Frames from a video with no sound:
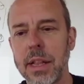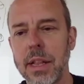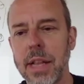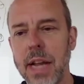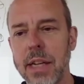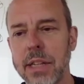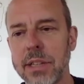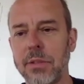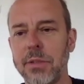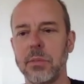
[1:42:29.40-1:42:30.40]
that in
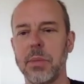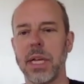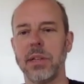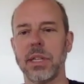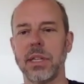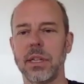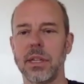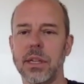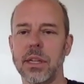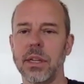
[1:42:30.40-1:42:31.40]
itself is amazing.
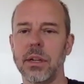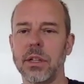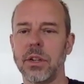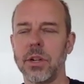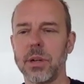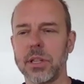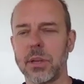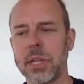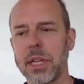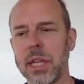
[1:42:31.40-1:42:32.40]
They're doing
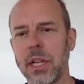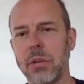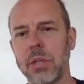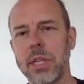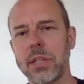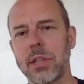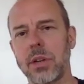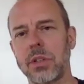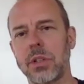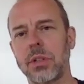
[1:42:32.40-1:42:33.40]
something equally
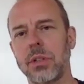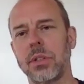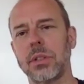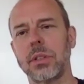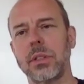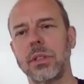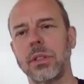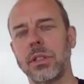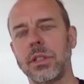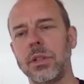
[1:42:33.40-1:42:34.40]
social
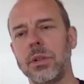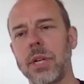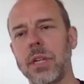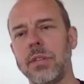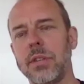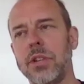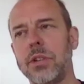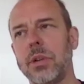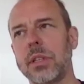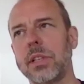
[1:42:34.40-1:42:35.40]
to
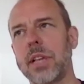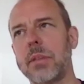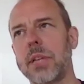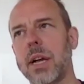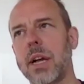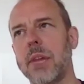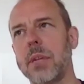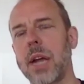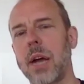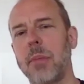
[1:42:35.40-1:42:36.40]
individual at the same time, and
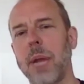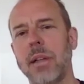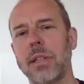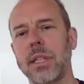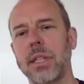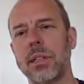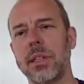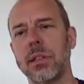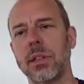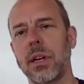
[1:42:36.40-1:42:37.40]
not passing these
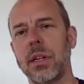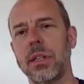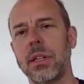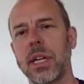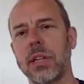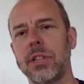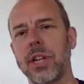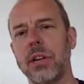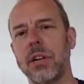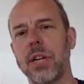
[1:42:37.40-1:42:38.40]
things on to the next
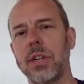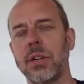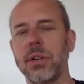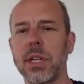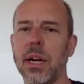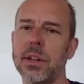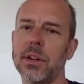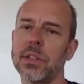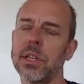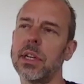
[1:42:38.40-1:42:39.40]
generation or to
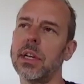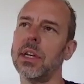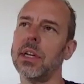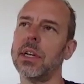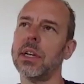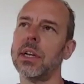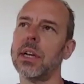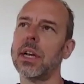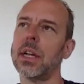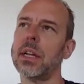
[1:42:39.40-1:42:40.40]
others.
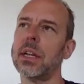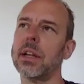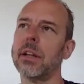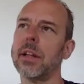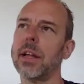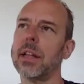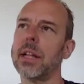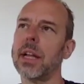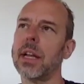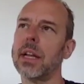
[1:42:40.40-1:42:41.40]
And
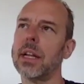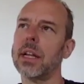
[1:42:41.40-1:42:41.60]
then